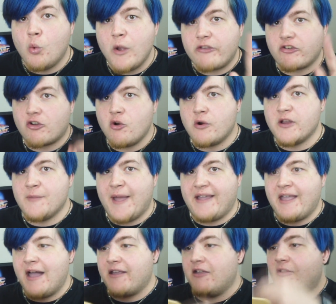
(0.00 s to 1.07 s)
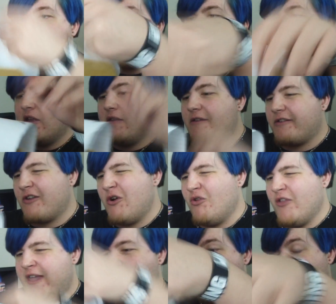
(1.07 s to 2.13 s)
which according to my calculations is
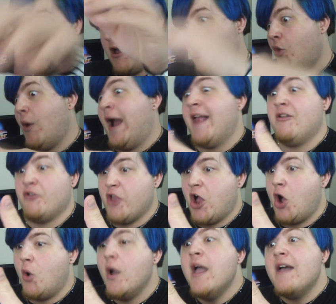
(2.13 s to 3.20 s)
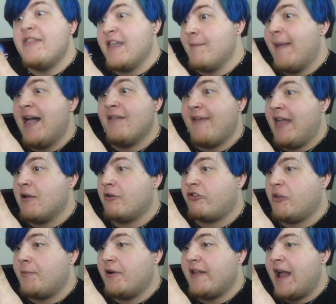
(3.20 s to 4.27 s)
only, well, I don't know, the amount of
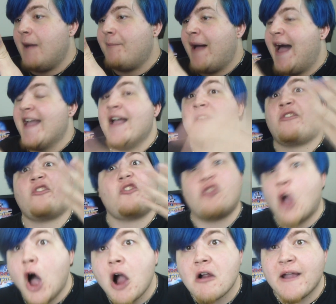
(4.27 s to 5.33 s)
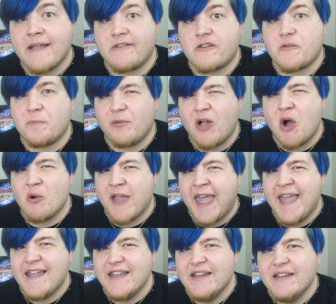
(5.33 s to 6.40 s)
energy put out by a star
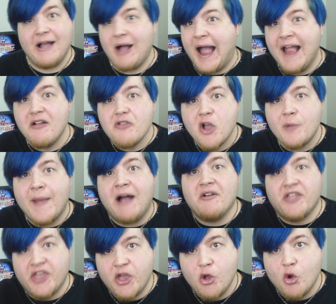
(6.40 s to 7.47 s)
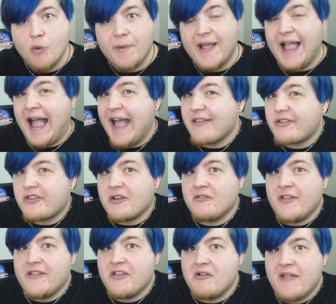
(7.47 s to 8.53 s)
exploding. Now, I don't know about you, but I
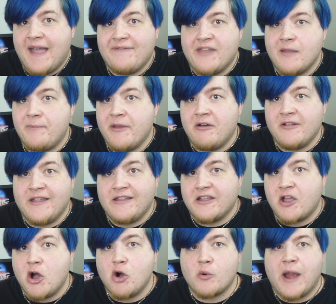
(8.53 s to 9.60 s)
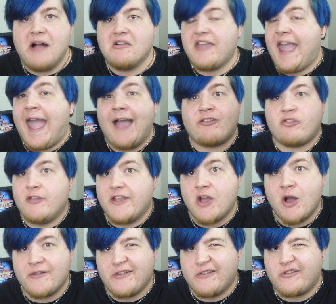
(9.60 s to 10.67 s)
certainly don't have the ability to go around casually
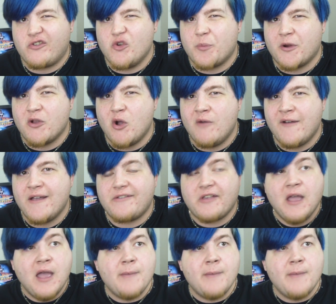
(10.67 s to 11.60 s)
causing supernovas,